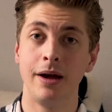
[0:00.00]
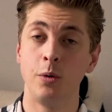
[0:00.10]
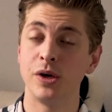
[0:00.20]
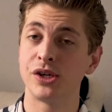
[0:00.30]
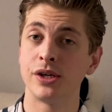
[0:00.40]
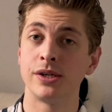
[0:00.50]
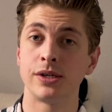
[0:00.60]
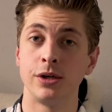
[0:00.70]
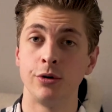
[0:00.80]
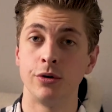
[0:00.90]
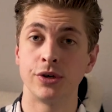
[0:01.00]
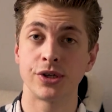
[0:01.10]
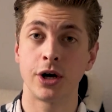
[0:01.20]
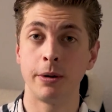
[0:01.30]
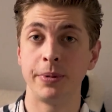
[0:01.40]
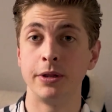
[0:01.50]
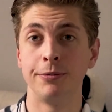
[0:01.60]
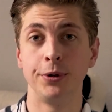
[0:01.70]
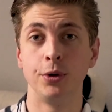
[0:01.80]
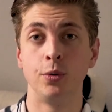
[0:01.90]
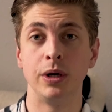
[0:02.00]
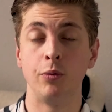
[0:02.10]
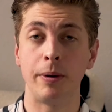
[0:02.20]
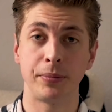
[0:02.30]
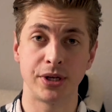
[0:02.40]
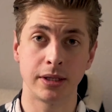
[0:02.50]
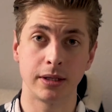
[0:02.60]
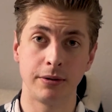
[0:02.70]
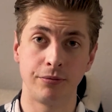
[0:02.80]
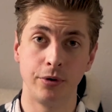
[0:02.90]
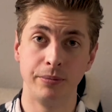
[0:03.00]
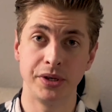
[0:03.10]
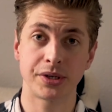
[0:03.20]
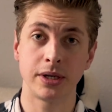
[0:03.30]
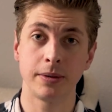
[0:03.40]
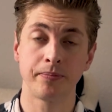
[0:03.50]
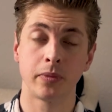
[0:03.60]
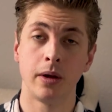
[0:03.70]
which is your Skype interview with a representative from Disney.